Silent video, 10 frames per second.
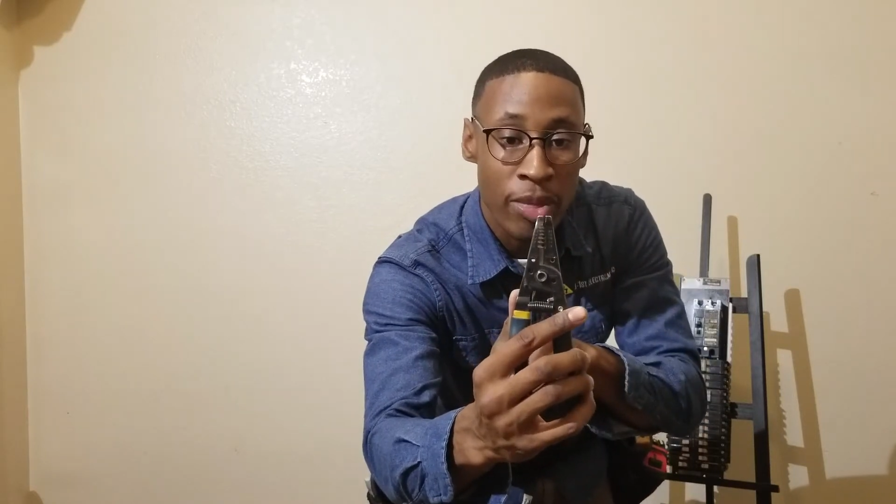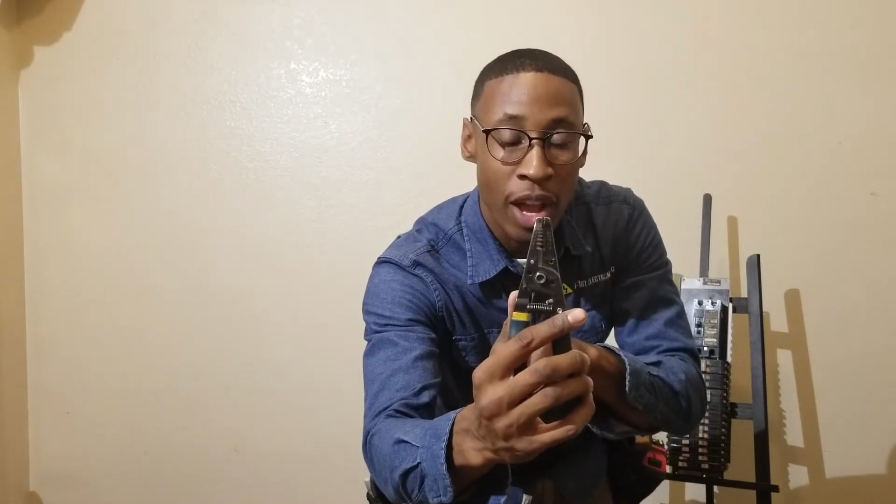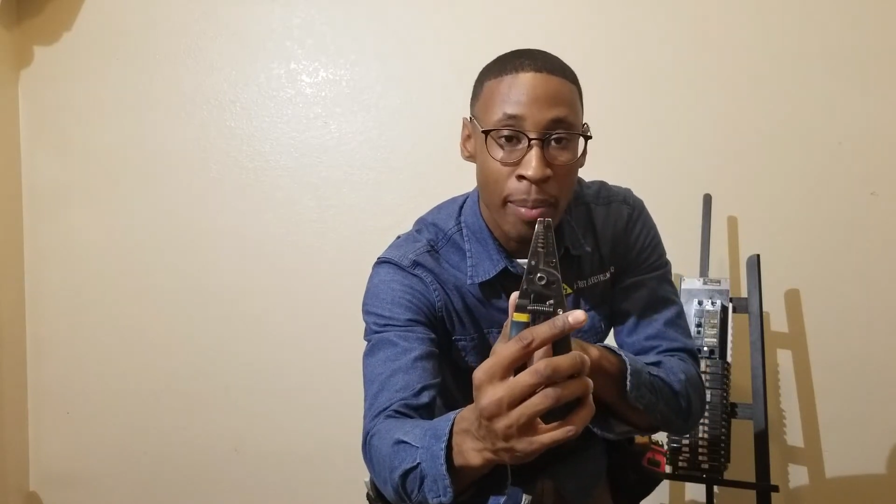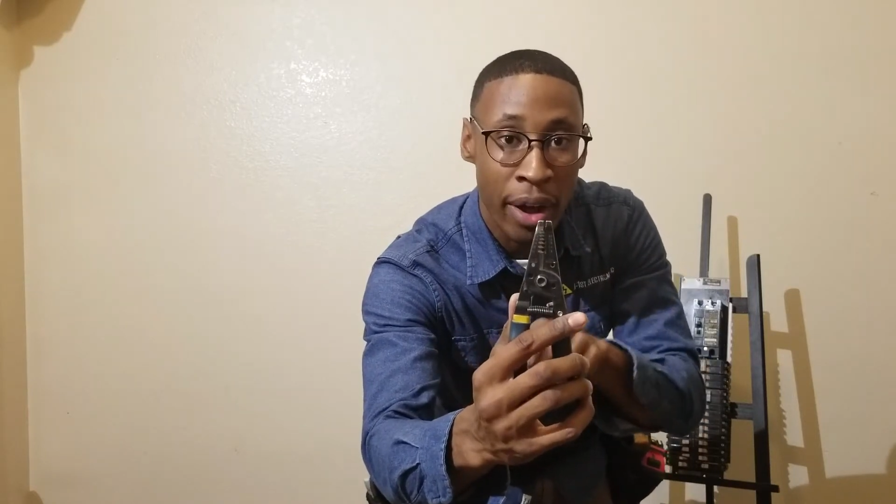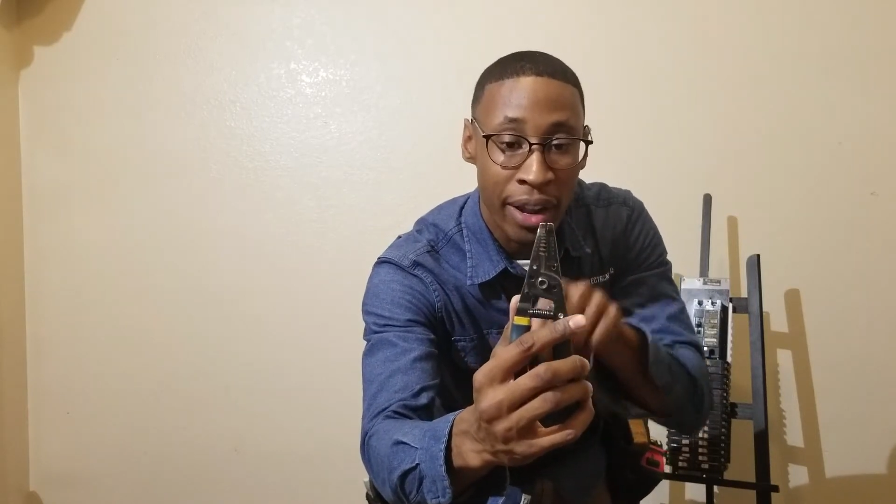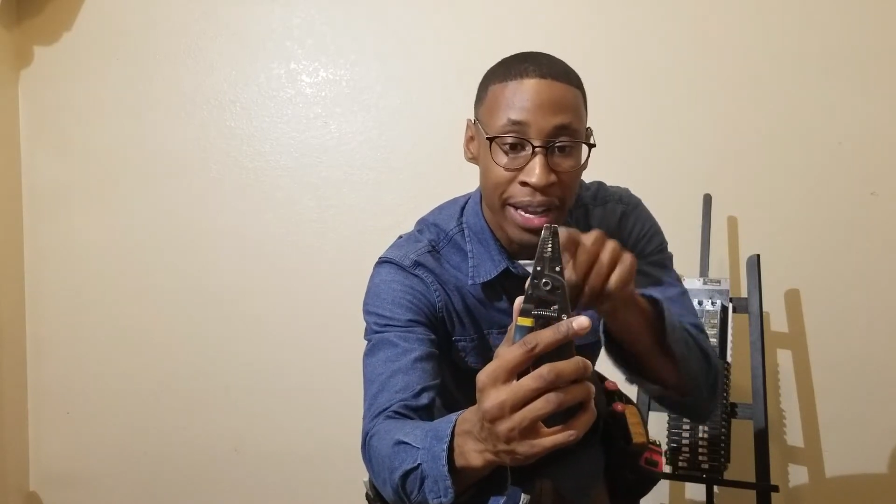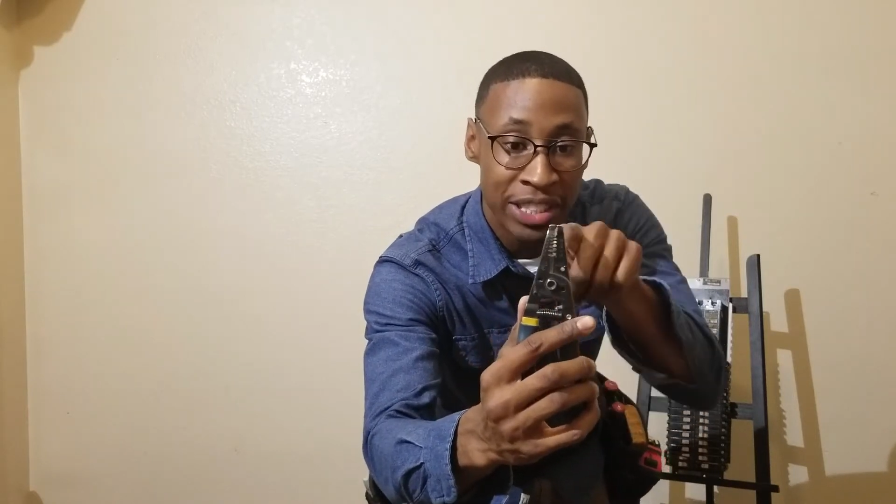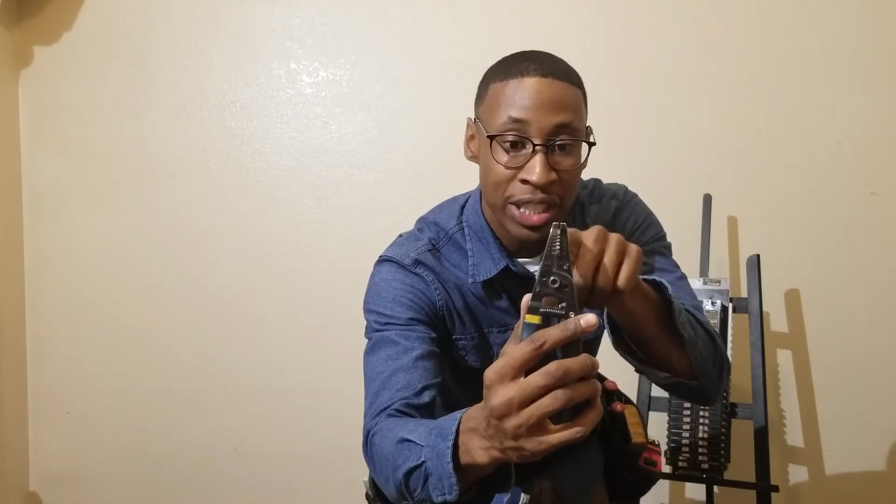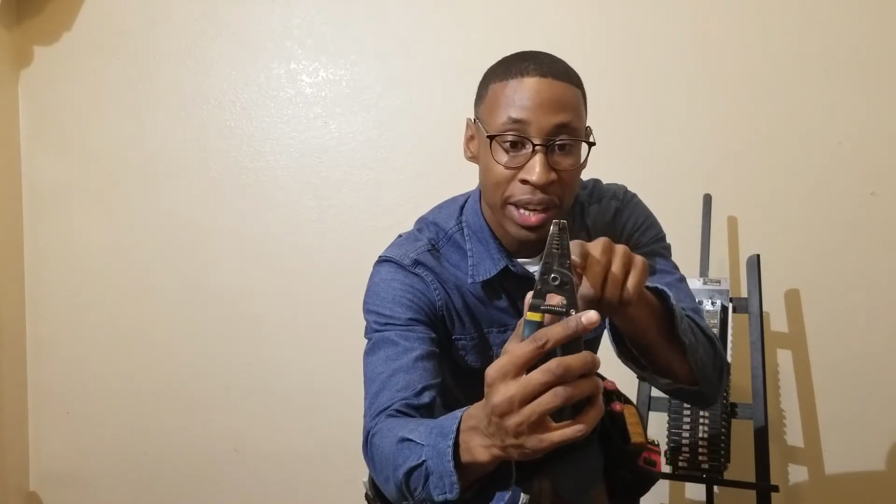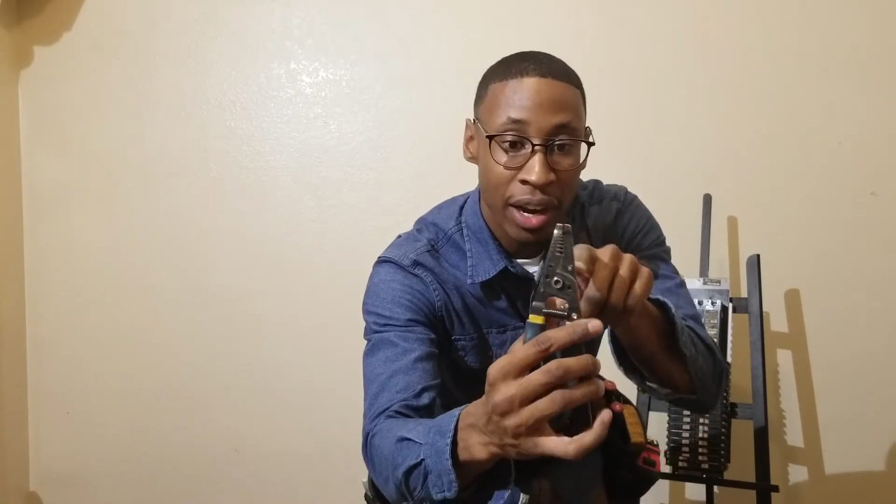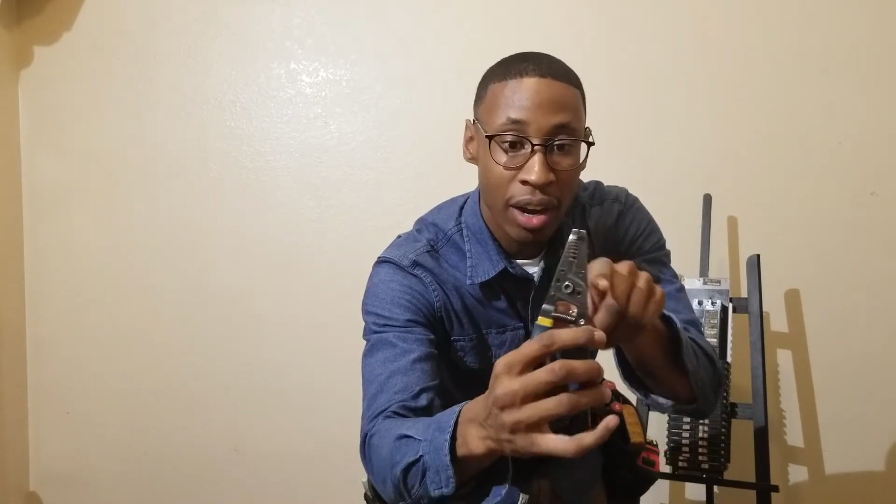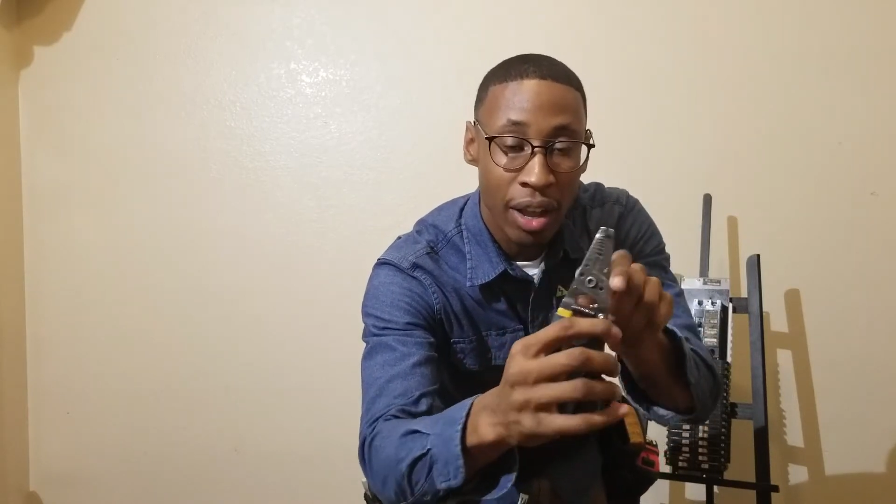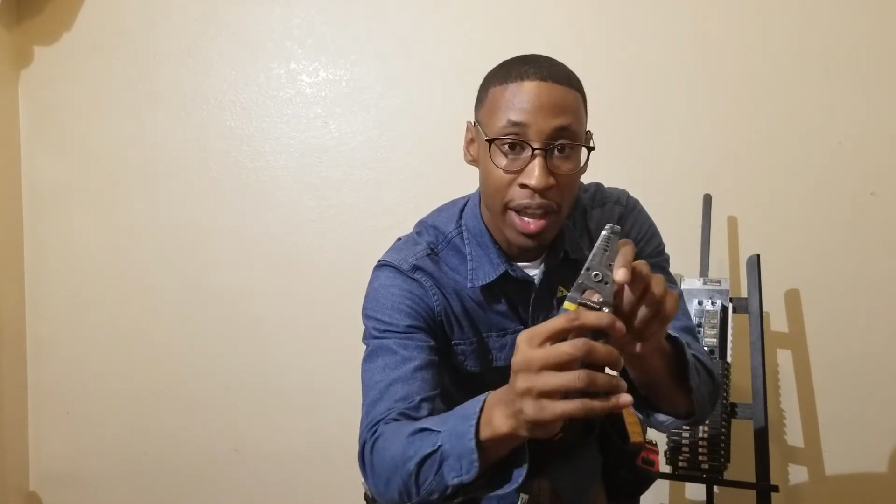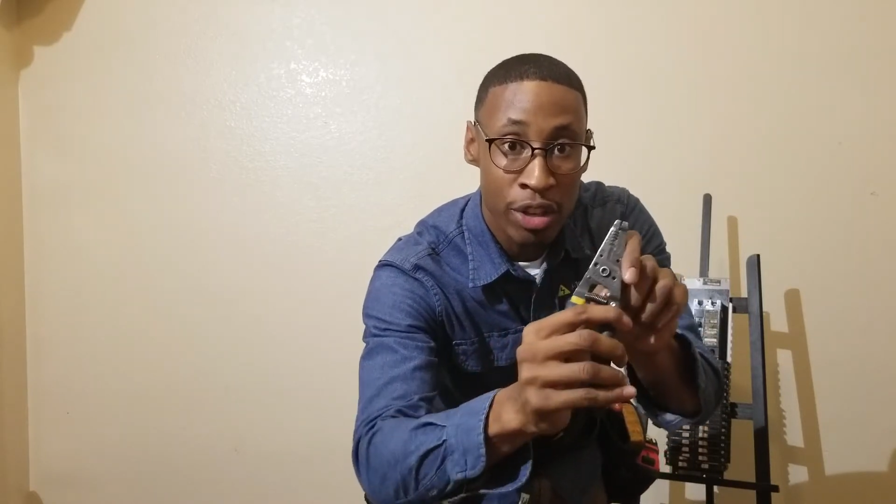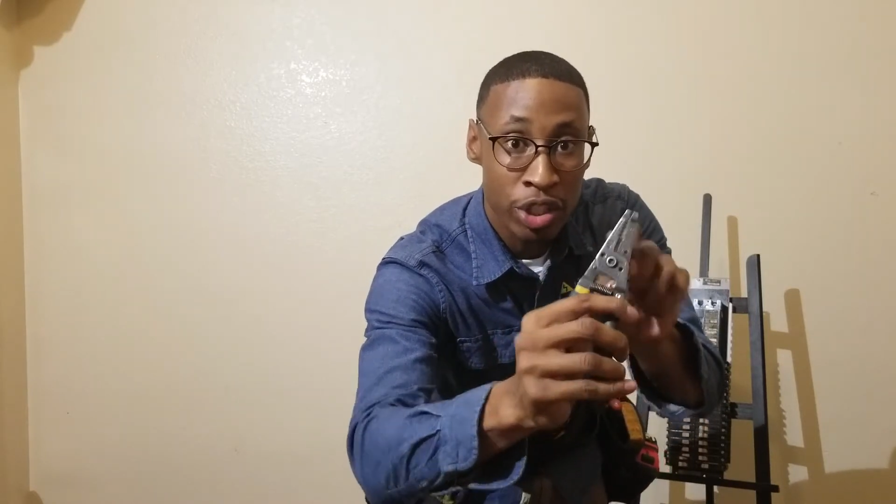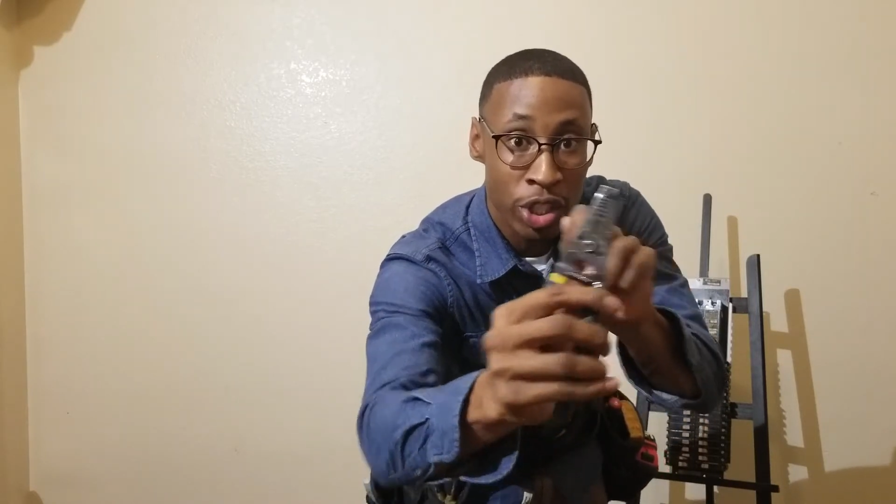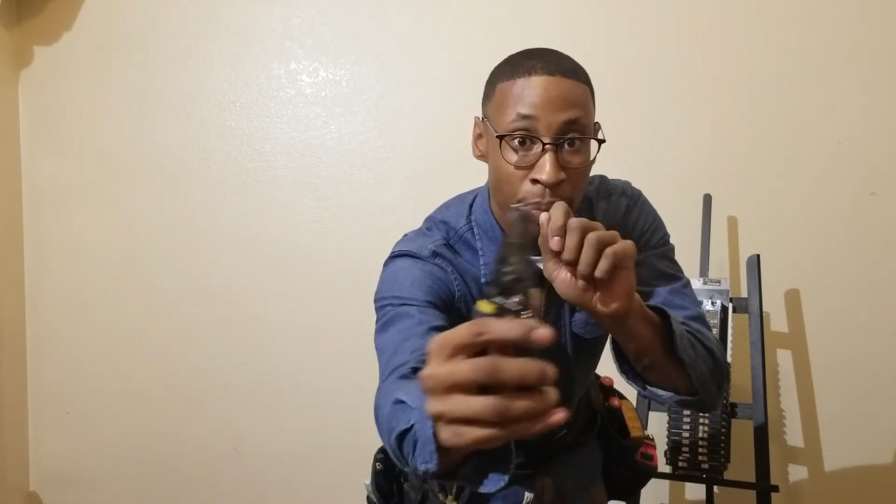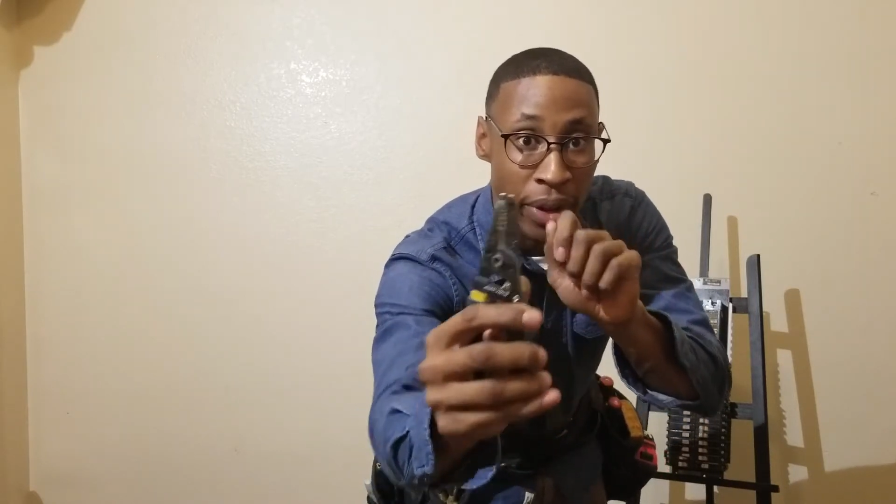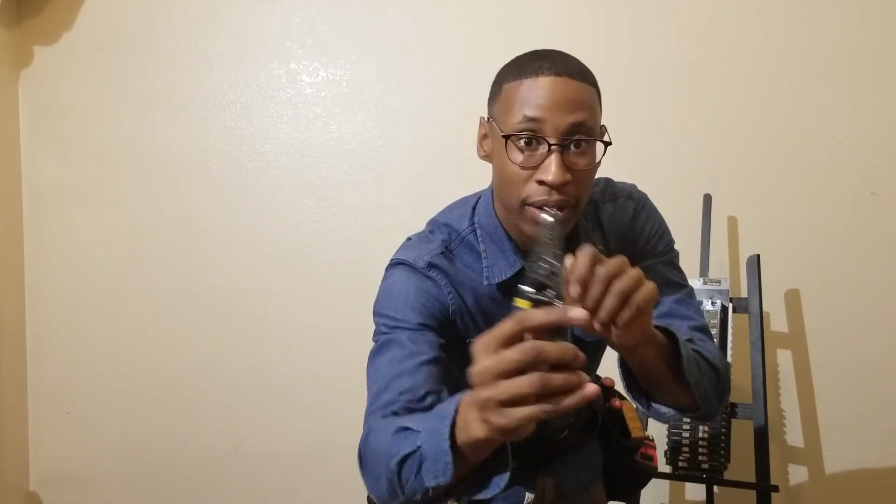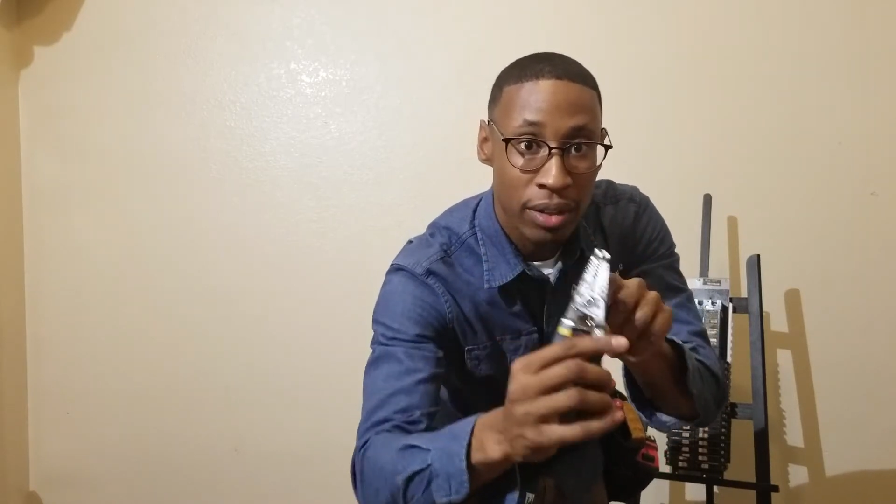about 1 inch in there, and you strip
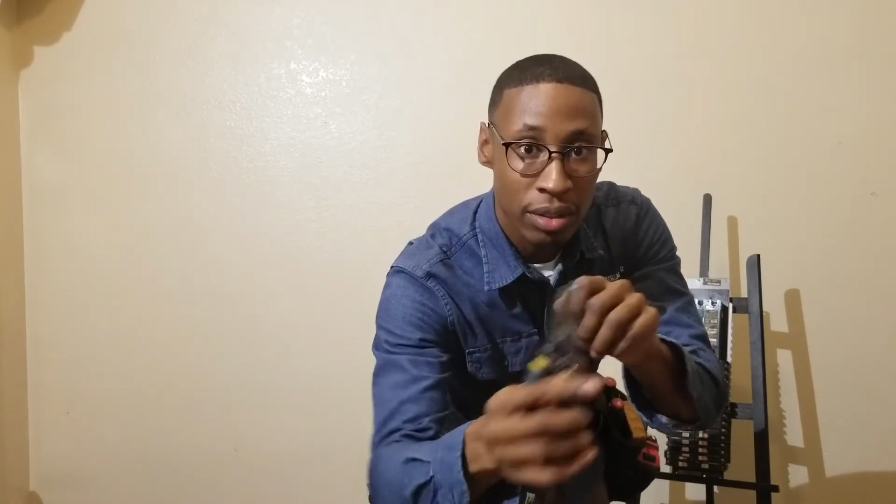it.